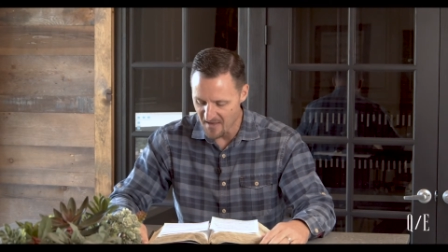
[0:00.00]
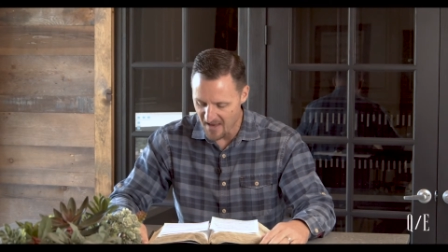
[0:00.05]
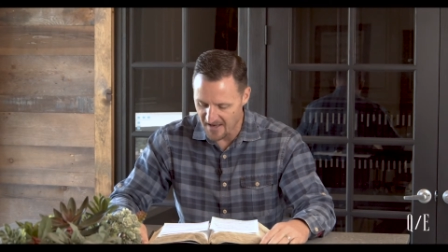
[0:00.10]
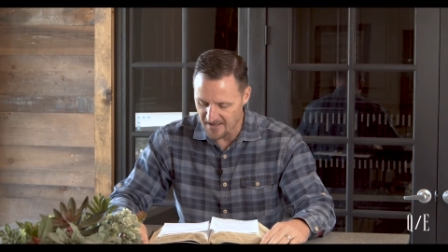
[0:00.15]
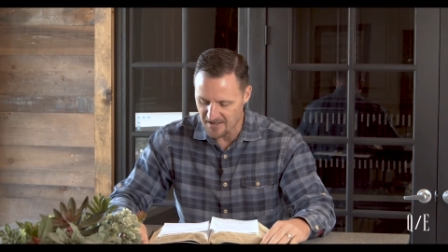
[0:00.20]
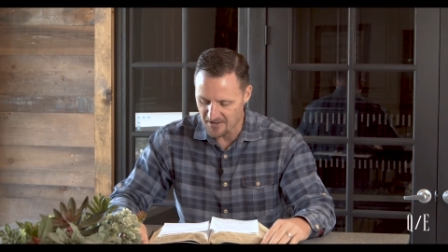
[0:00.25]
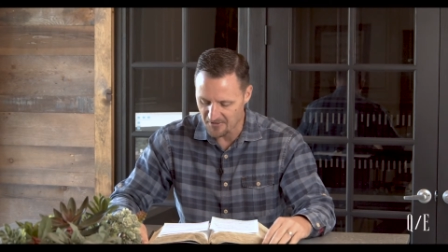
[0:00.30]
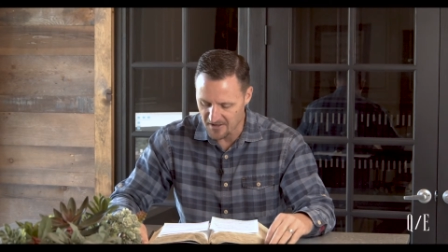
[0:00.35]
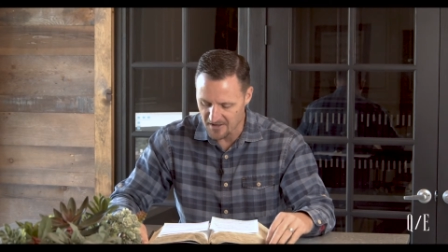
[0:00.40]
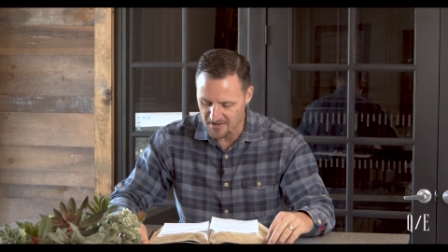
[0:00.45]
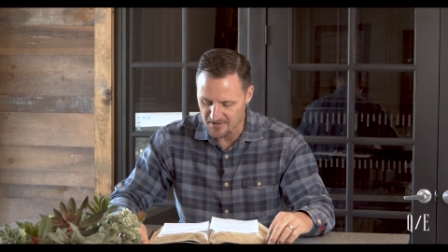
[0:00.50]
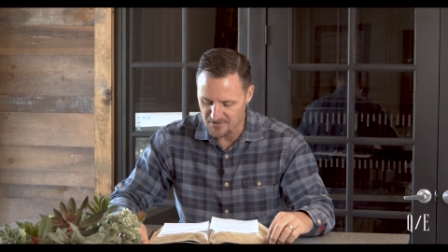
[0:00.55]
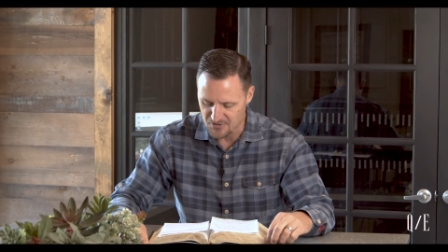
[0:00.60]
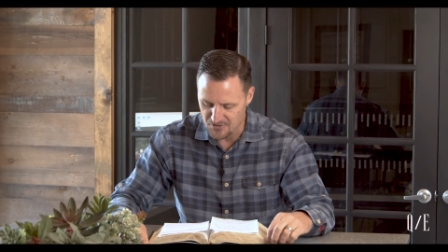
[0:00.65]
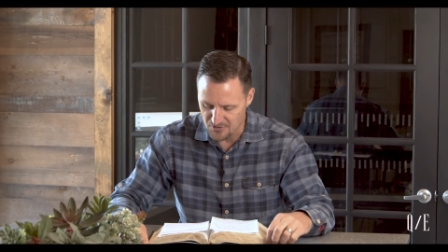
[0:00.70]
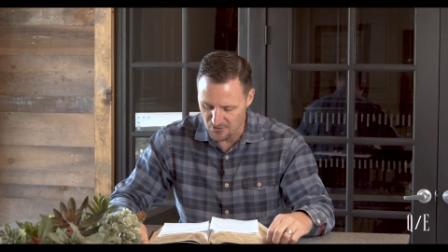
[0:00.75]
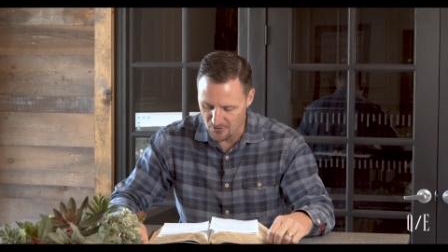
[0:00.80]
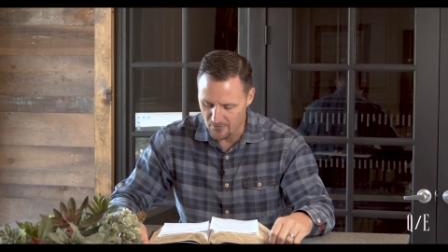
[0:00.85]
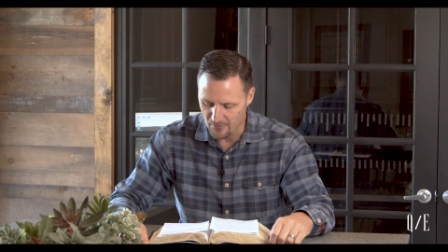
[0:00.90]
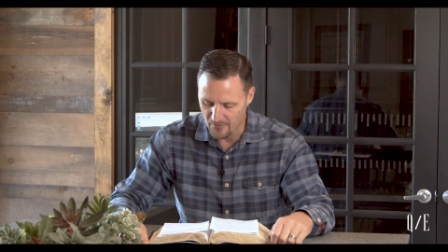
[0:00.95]
and you're going to
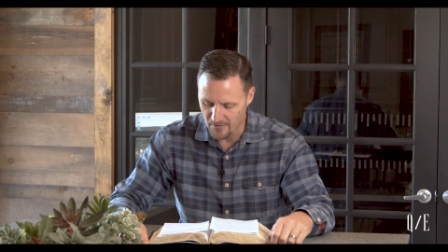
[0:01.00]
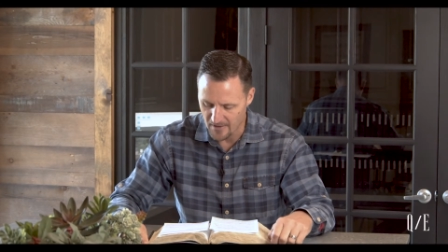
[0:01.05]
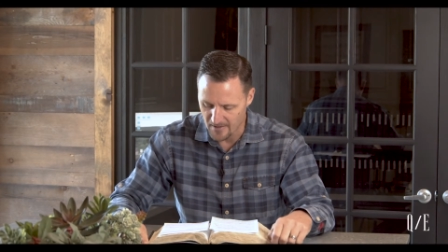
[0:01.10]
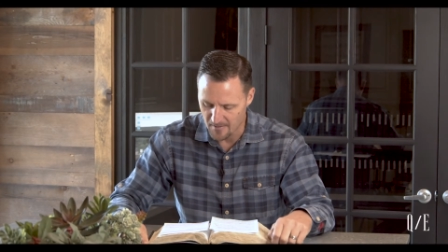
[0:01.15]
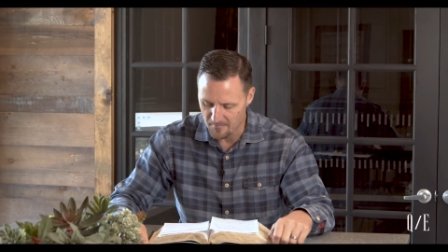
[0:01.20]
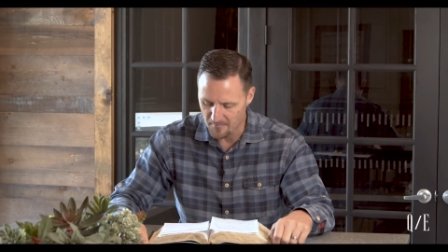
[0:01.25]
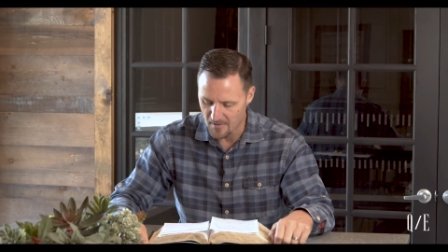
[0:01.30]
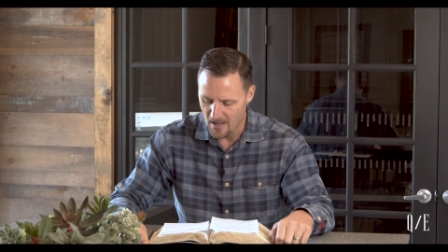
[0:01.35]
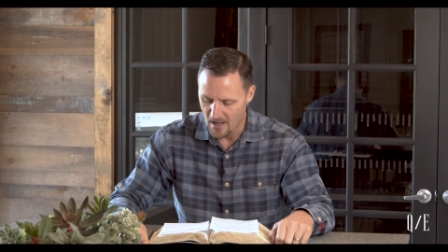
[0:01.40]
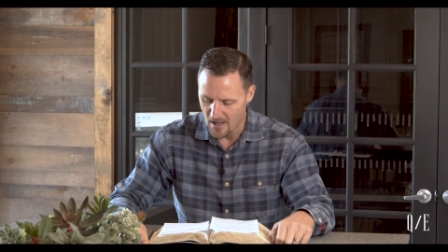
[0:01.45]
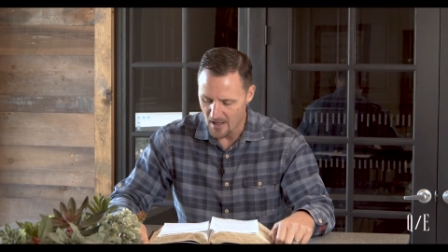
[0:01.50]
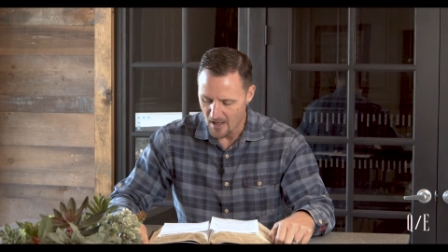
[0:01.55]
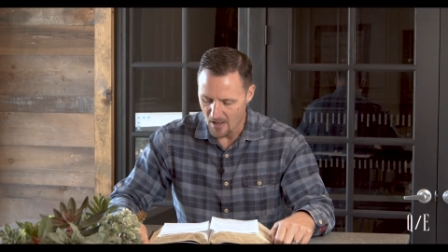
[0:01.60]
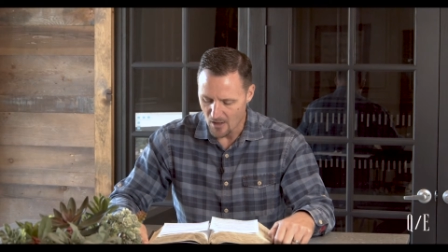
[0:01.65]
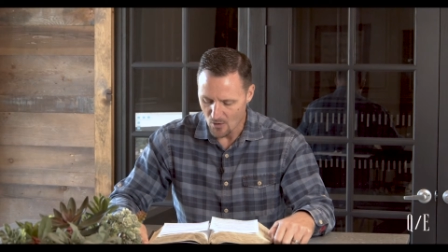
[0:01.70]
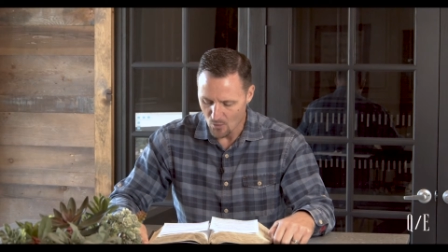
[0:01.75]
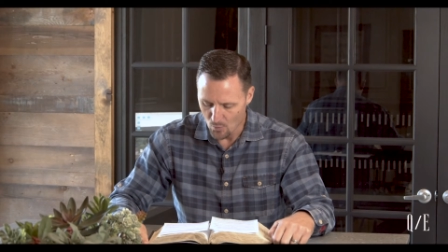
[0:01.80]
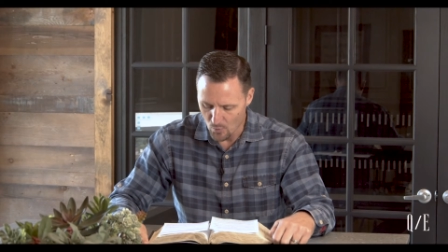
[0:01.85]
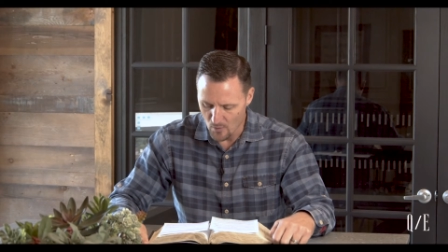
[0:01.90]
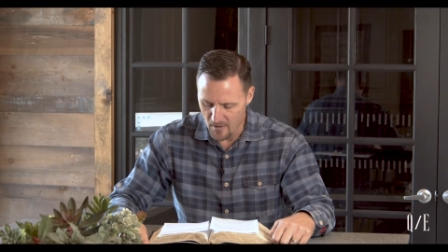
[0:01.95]
serve Him
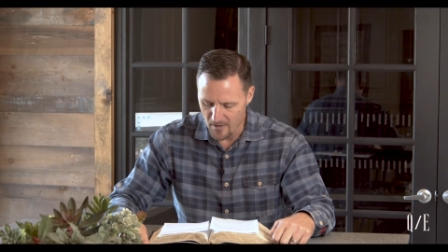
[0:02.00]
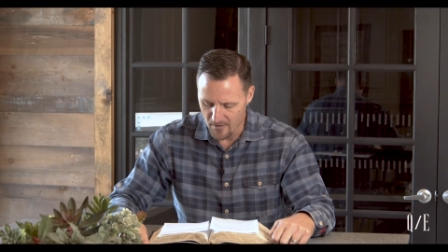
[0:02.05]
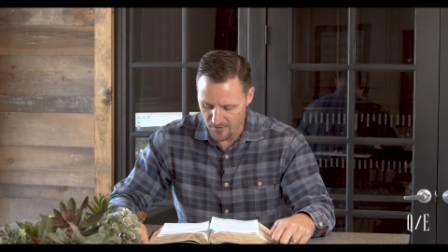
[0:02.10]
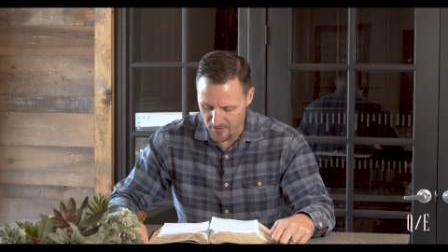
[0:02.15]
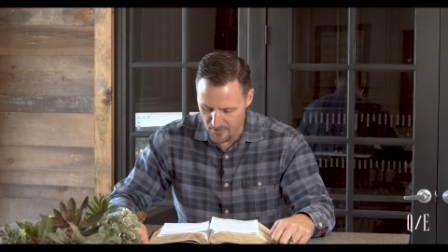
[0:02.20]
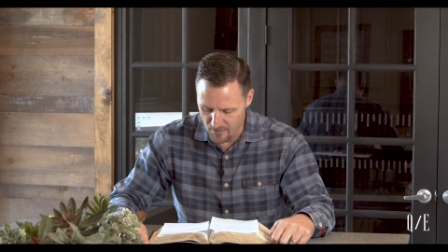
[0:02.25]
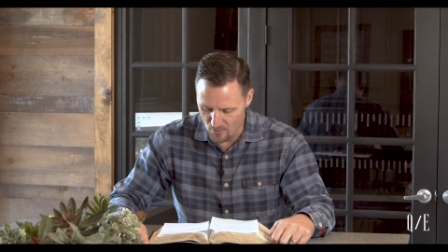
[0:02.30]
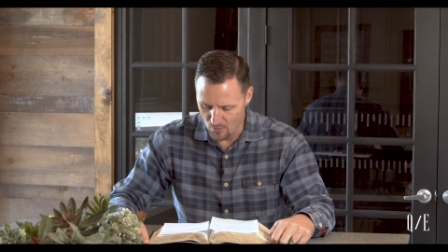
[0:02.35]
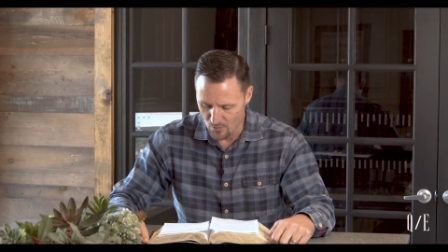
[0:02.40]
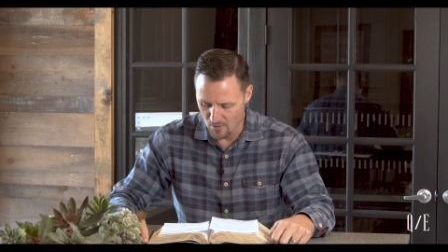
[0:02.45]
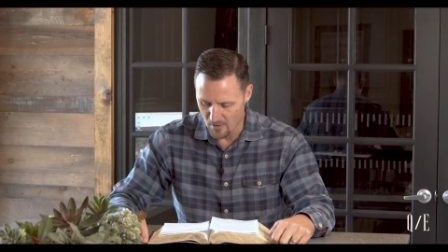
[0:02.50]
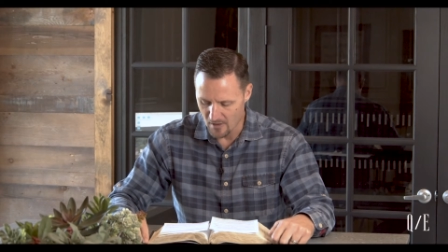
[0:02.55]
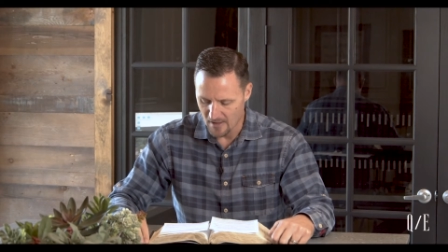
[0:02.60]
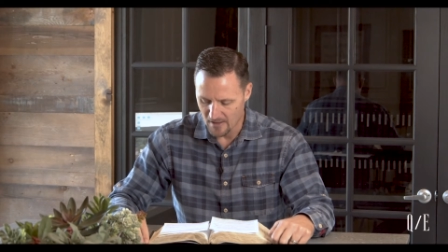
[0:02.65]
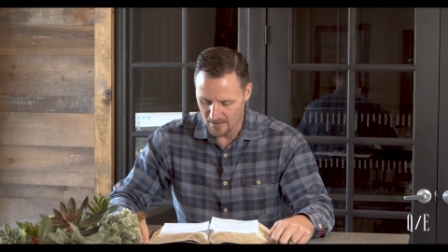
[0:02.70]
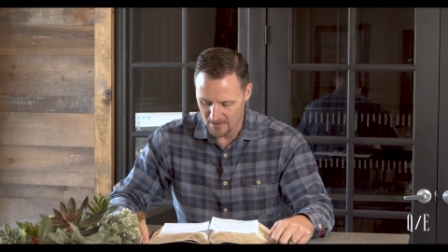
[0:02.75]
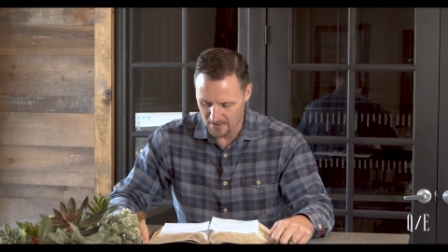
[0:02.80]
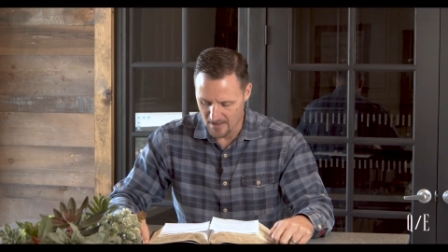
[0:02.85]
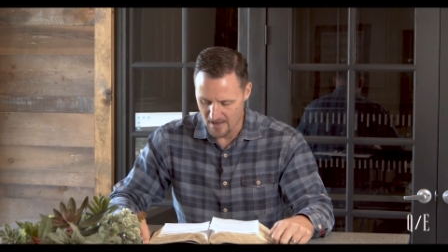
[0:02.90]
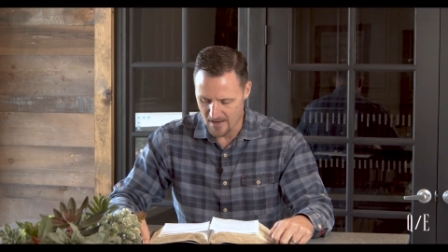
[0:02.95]
with your
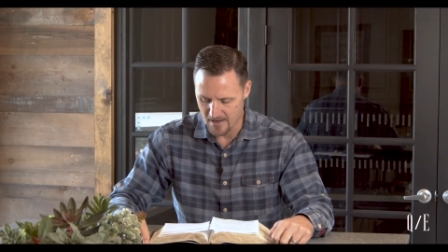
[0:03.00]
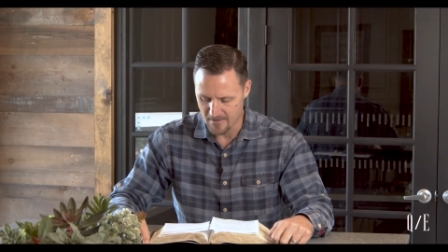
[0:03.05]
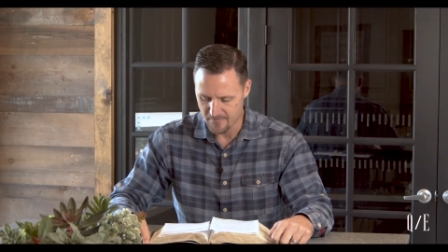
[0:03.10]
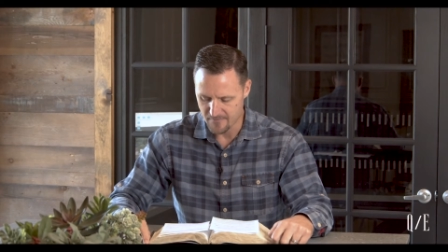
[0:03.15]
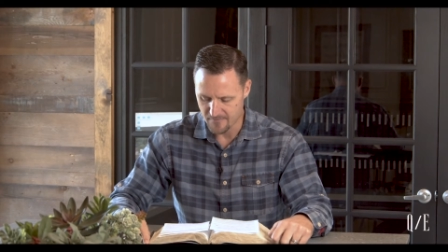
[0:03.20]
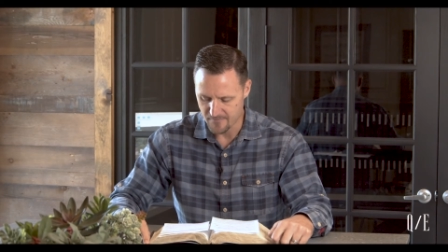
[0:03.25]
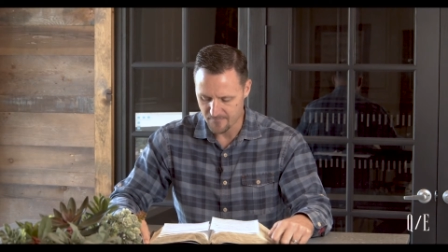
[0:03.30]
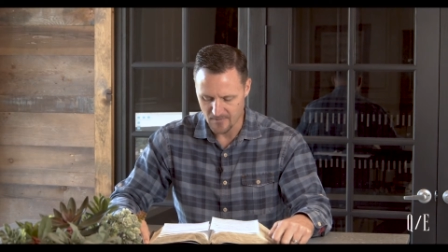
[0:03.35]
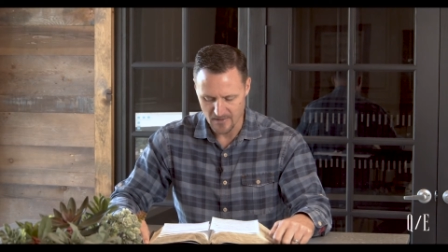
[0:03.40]
life.